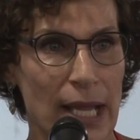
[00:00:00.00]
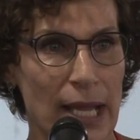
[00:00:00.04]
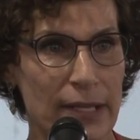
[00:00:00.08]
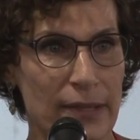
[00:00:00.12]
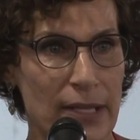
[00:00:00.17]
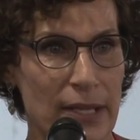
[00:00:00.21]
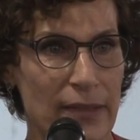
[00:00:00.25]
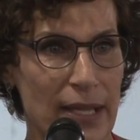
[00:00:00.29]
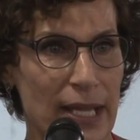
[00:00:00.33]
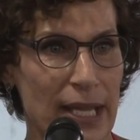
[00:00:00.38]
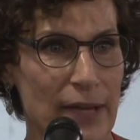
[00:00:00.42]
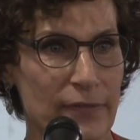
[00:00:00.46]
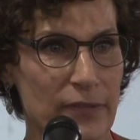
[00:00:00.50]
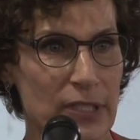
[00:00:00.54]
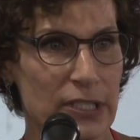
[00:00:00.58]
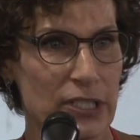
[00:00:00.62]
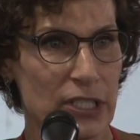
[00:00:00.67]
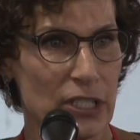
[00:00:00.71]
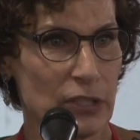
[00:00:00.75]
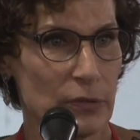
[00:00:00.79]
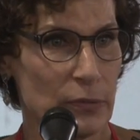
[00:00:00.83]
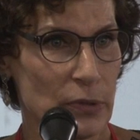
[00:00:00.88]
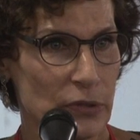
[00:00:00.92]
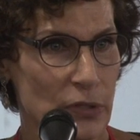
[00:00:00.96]
And then they have to
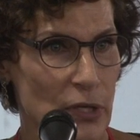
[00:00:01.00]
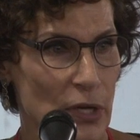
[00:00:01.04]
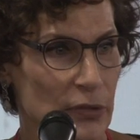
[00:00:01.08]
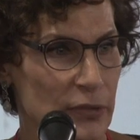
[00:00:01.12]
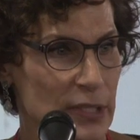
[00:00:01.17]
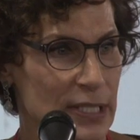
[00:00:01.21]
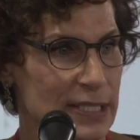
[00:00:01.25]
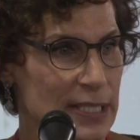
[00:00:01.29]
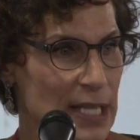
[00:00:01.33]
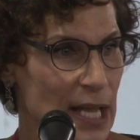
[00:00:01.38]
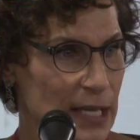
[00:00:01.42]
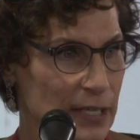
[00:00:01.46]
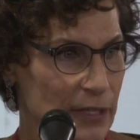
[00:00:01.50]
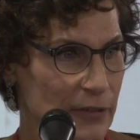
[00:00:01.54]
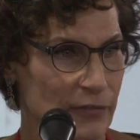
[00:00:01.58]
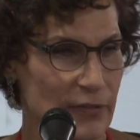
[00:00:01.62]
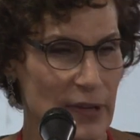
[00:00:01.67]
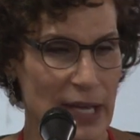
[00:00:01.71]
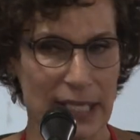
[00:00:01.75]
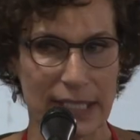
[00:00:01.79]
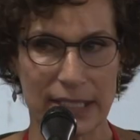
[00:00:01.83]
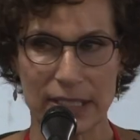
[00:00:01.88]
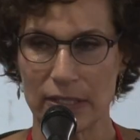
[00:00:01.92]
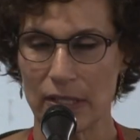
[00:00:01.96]
deal with all the side
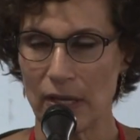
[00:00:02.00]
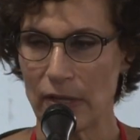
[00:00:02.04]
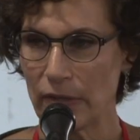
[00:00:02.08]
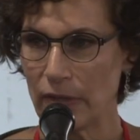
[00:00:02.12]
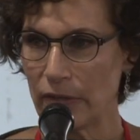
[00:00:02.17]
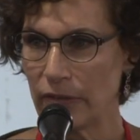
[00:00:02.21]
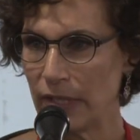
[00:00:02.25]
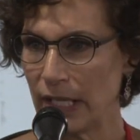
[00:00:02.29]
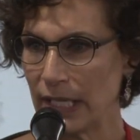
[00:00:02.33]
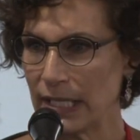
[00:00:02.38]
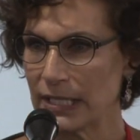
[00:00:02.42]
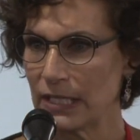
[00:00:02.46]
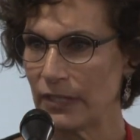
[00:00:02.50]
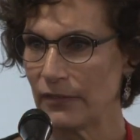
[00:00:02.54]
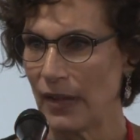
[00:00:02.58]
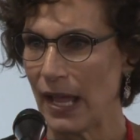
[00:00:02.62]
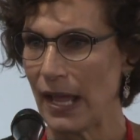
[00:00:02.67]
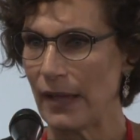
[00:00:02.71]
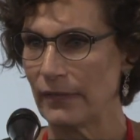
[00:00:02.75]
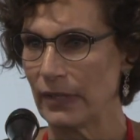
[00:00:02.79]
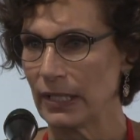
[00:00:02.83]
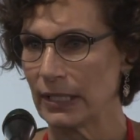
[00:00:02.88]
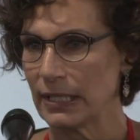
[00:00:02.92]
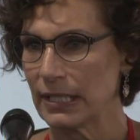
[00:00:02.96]
effects and all the things of
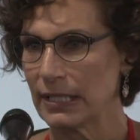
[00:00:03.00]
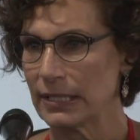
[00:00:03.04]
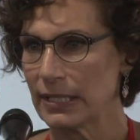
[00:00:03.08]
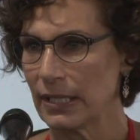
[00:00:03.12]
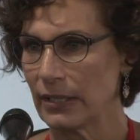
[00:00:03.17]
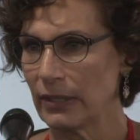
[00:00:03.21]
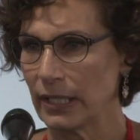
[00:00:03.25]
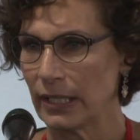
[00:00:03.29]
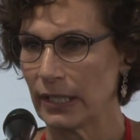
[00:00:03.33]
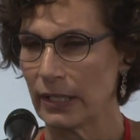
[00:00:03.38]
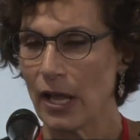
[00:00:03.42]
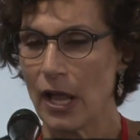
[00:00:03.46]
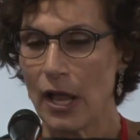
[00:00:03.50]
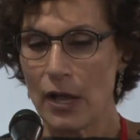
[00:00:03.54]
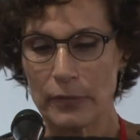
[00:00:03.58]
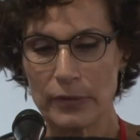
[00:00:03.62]
having this area.